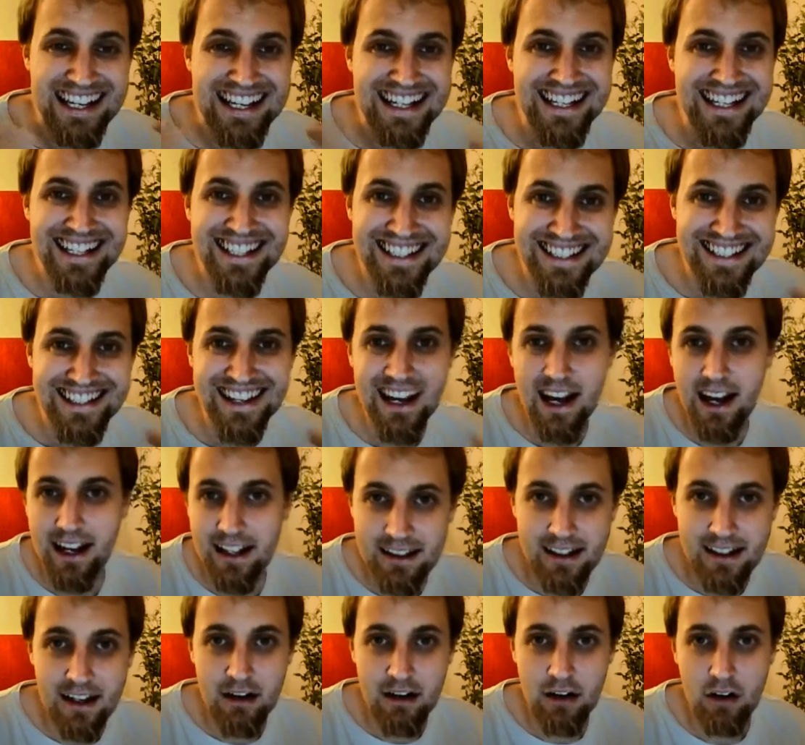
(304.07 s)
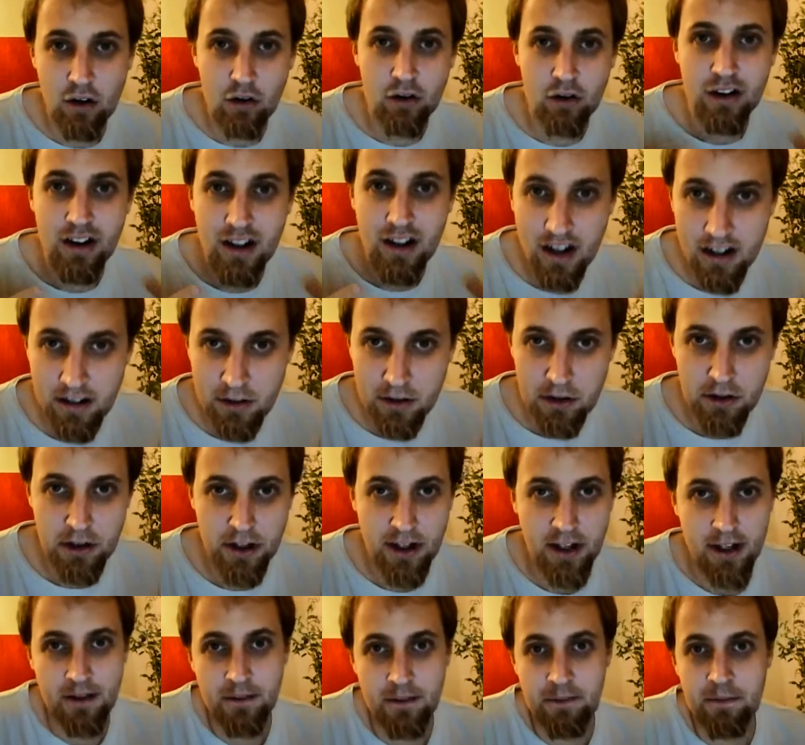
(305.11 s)
inside their own
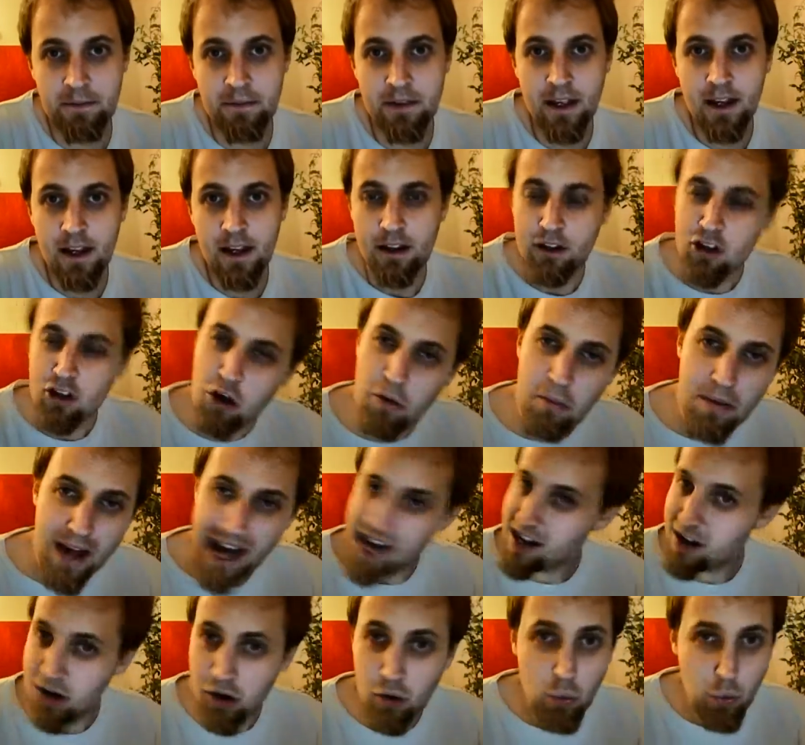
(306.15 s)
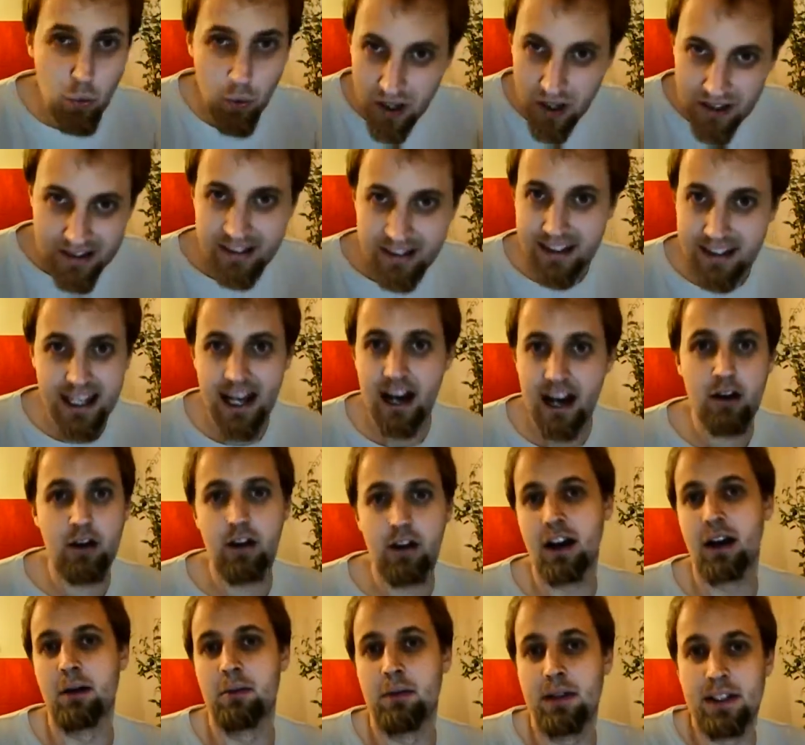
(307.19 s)
country, no matter what the
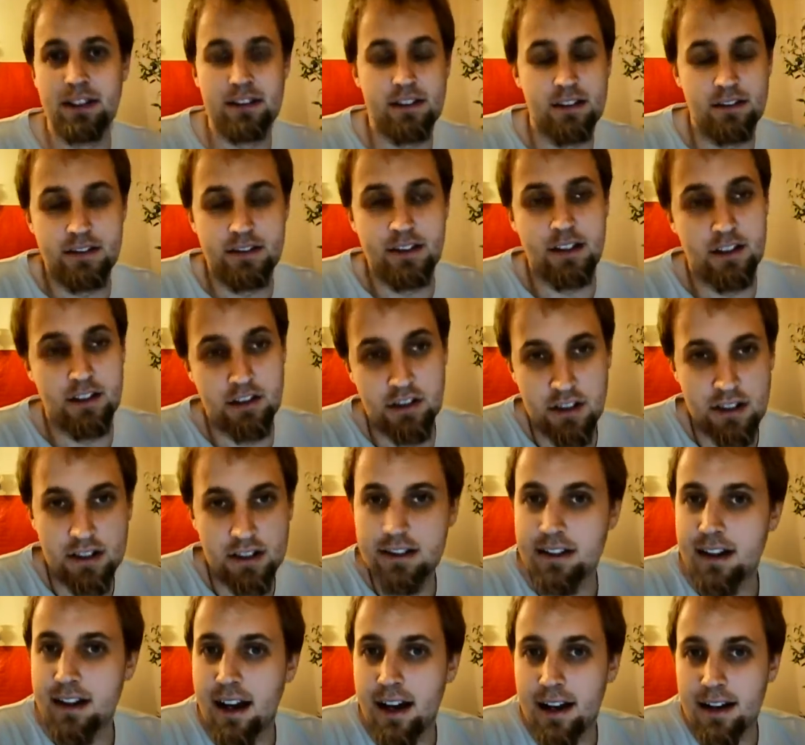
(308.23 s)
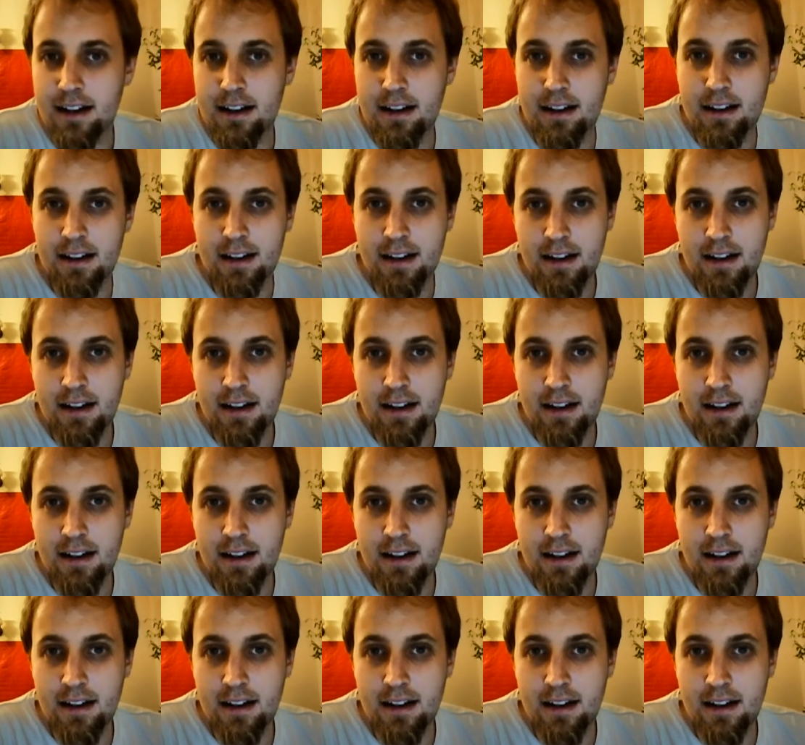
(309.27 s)
outcome is of such an attack.